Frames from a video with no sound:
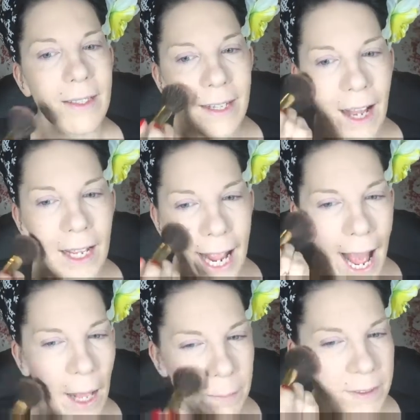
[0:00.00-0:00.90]
not
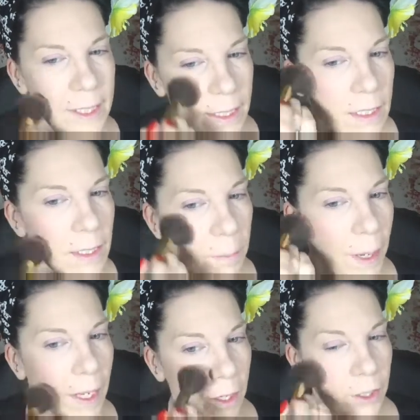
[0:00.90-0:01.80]
absent,
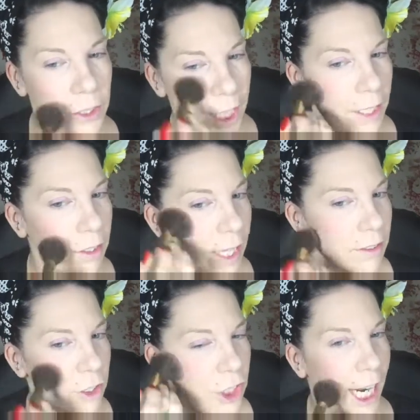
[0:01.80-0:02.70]
but her channel
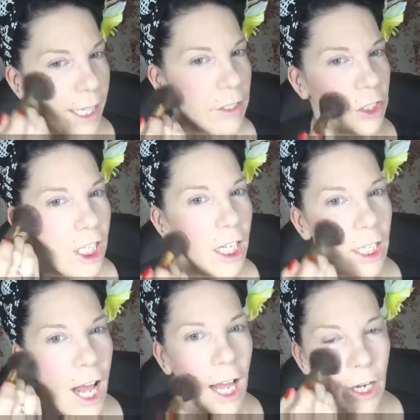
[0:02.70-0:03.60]
has changed a
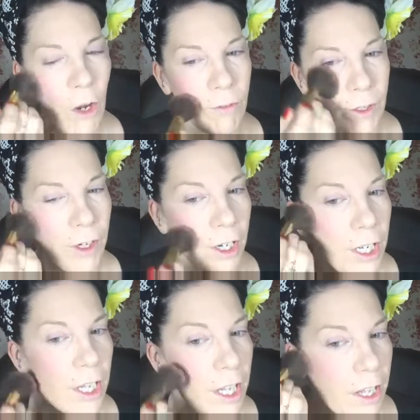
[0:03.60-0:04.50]
lot over
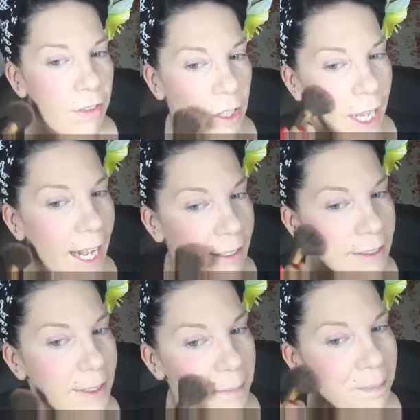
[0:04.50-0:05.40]
the
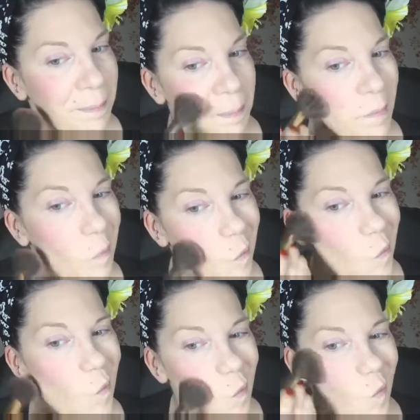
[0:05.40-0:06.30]
last
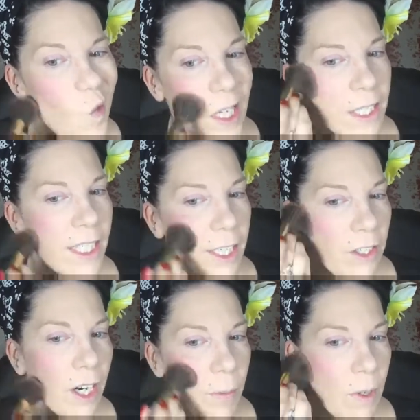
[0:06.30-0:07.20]

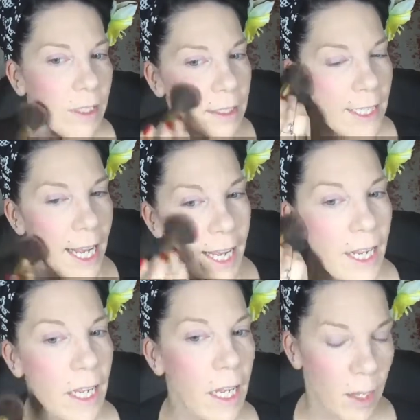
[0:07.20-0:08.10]
year, I want to
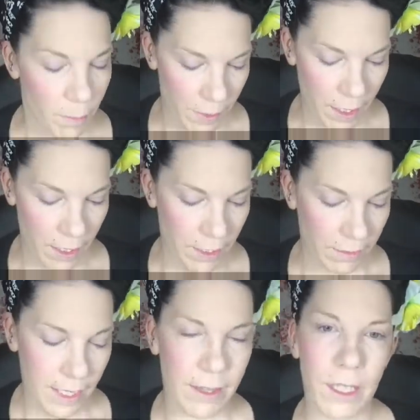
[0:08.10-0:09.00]
say, because I